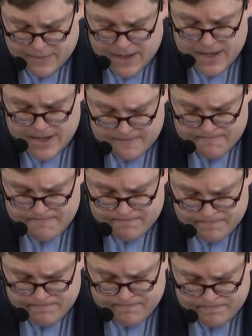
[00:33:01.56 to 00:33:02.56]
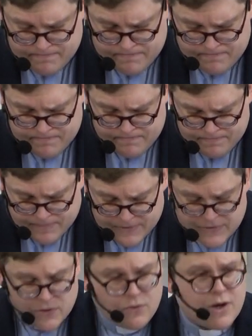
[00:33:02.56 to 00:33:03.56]
me?
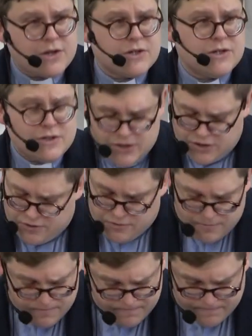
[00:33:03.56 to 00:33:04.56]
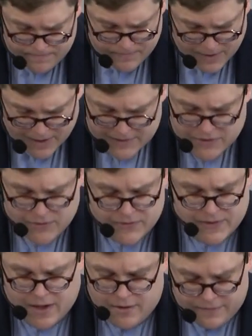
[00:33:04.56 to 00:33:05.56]
That's the question to ask
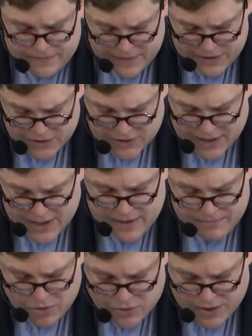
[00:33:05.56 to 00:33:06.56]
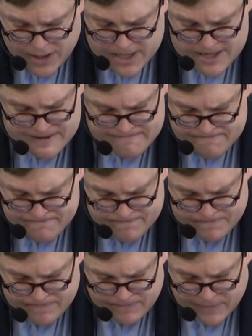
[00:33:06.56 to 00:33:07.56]
yourself each day, morning
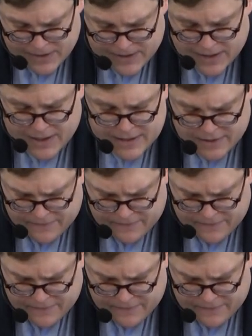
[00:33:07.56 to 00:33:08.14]
and night.